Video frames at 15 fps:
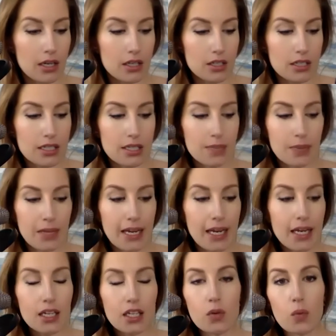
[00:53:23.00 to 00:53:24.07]

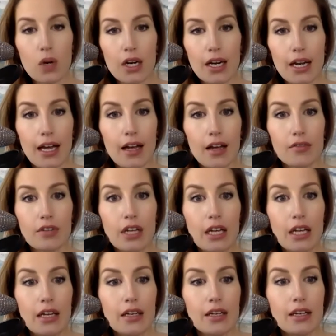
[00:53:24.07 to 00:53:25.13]
displayed, you want to have
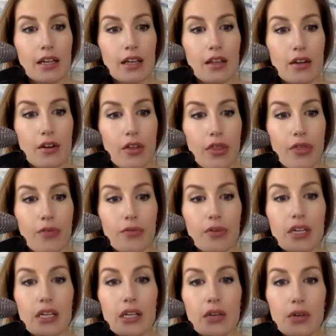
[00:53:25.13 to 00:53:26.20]
either 3
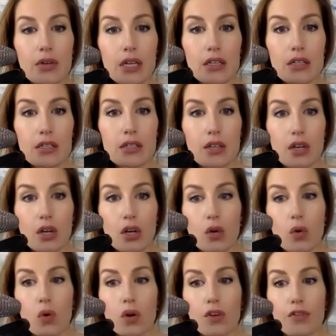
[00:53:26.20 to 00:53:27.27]
units
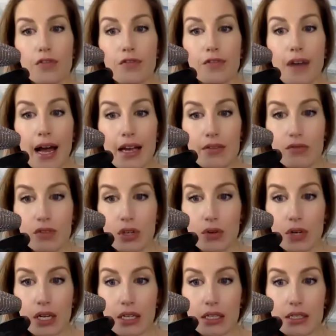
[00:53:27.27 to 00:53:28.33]
or 5
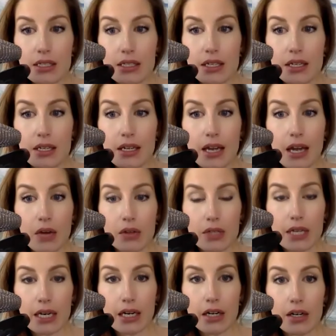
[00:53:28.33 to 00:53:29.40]
units out
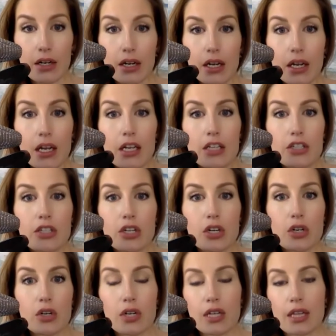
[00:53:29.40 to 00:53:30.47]
there.
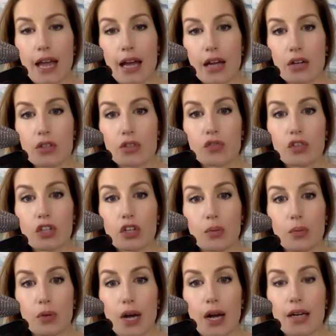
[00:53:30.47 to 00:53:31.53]
So that goes for your
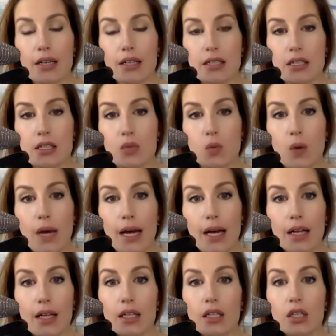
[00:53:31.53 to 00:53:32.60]
products as
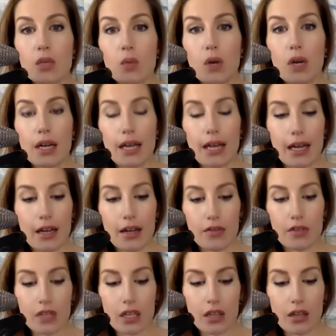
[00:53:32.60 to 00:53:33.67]
well. You want to have
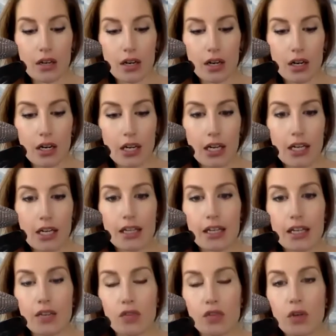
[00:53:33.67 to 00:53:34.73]
either,
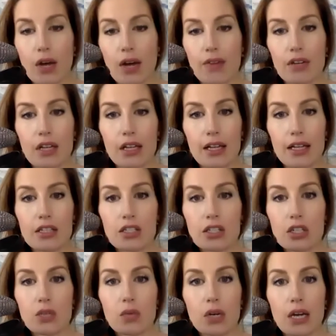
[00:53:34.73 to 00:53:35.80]
like if you have a cleanser,
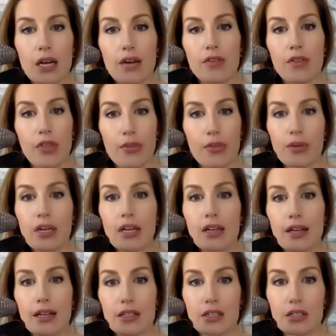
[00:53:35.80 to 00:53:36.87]
you want to have 3
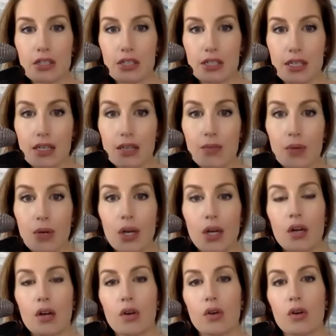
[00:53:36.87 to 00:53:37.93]
cleansers deep
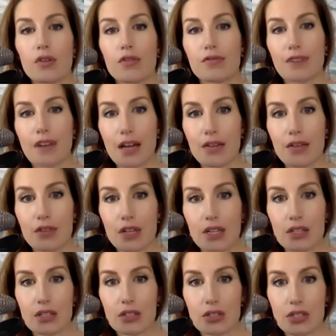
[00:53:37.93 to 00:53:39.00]
or 5
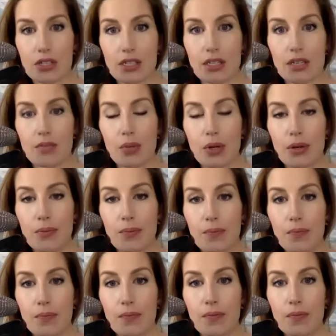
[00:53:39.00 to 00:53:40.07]
cleansers deep.
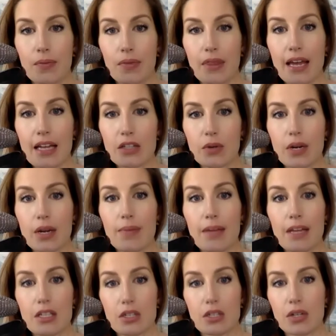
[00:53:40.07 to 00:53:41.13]
That's what I
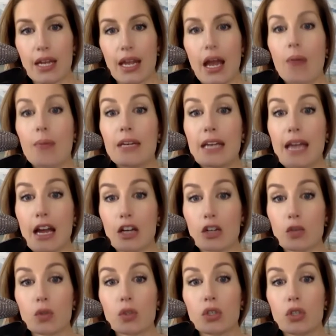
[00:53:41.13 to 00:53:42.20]
meant. So like how many
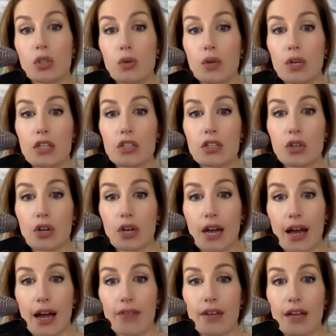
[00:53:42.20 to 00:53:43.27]
actual units you're
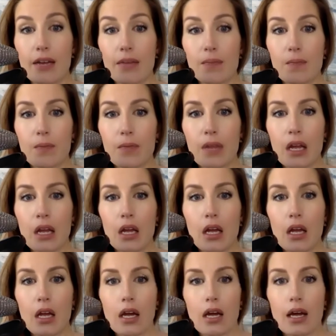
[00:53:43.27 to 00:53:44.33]
having.
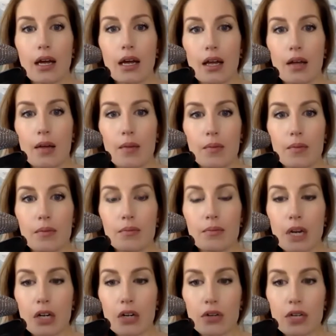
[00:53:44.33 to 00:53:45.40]

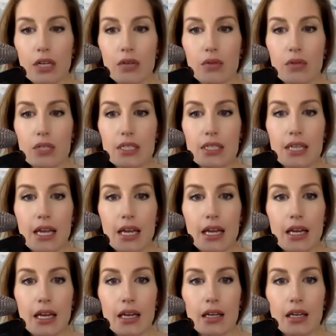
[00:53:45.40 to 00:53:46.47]
Marguerite was
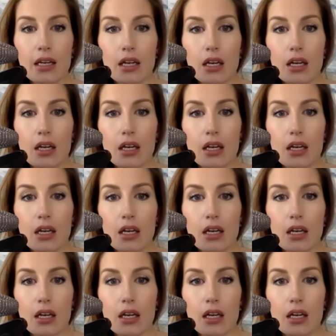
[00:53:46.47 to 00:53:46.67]
saying,